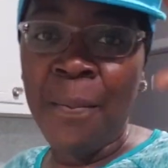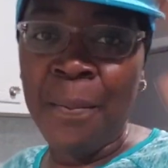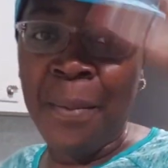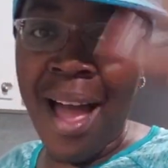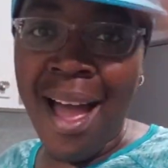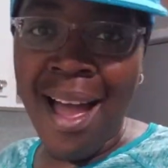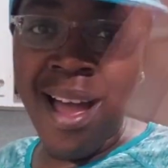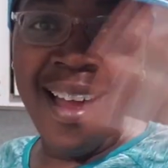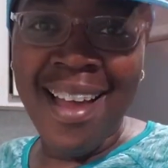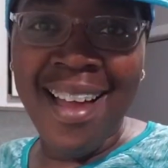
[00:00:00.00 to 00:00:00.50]

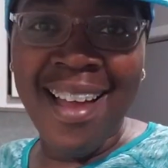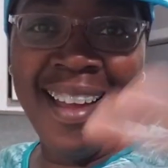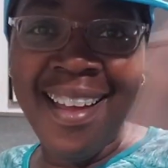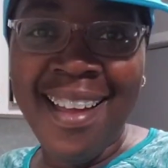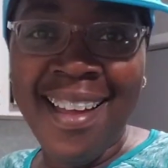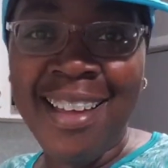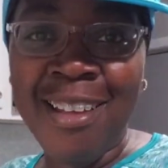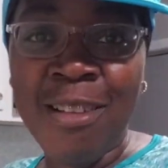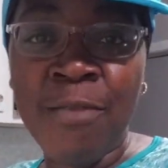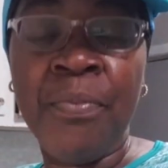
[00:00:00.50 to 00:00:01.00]

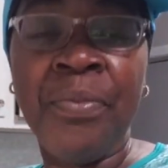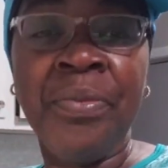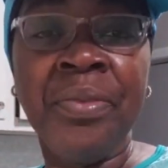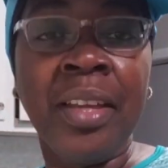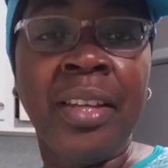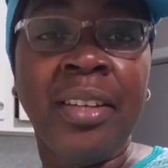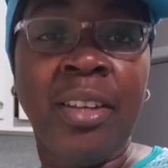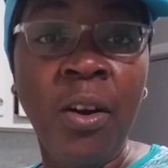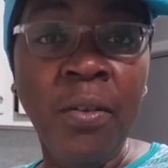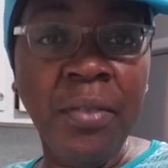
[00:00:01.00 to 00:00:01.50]
Bye.
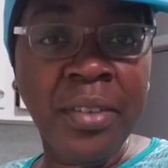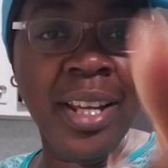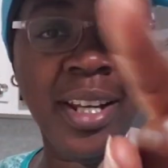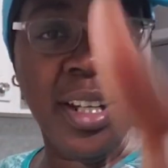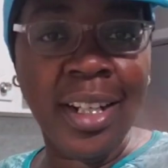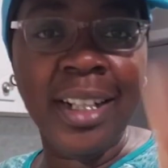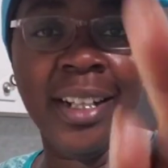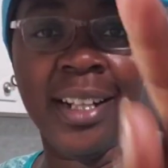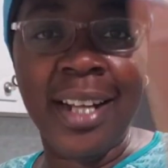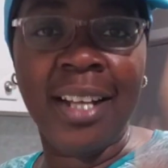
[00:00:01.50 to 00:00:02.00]
Don't
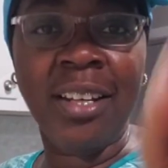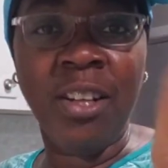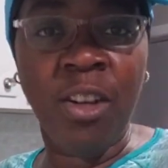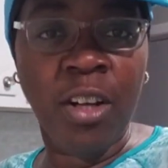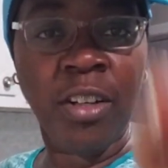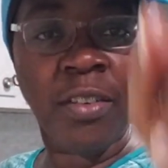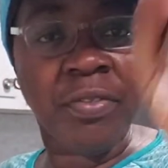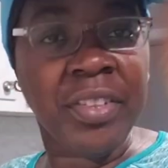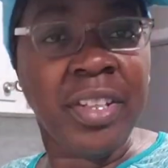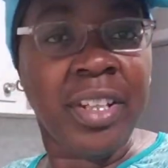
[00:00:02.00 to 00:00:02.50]
forget to click that
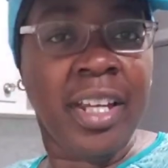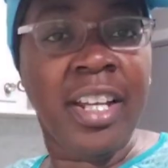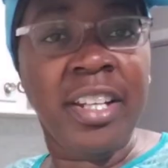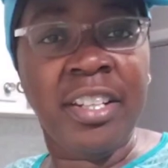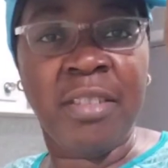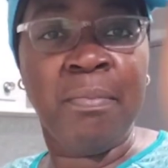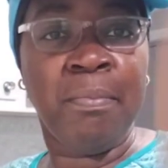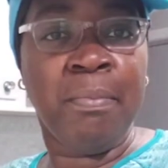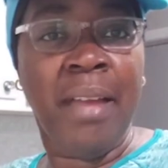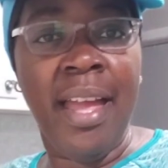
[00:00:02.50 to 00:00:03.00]

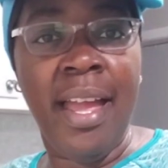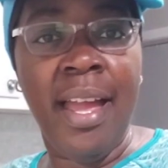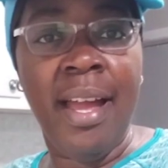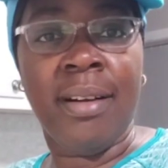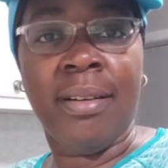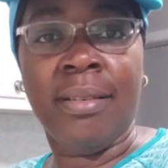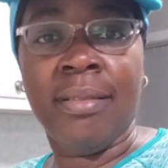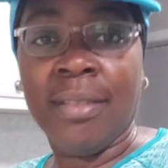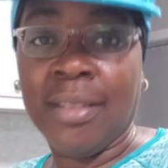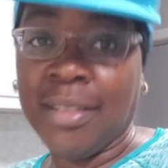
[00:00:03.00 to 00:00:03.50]
notification
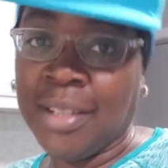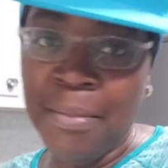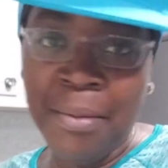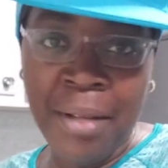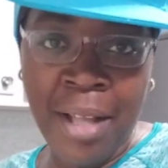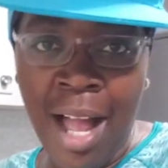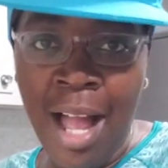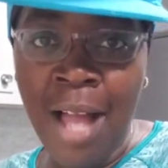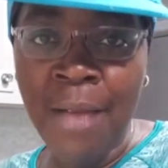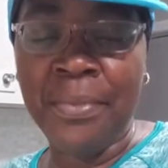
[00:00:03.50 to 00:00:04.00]
bell, because
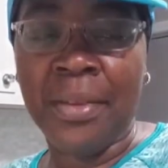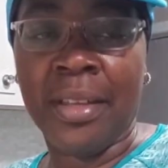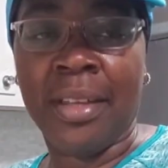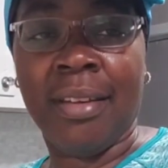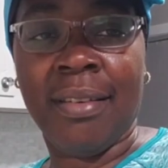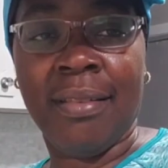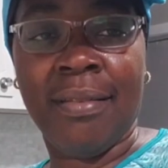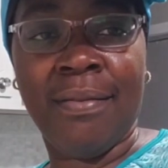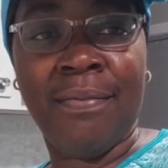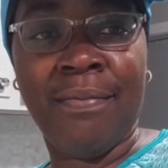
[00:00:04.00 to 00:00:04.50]
I'm
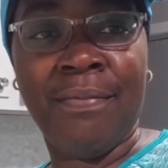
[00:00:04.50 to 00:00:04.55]
coming.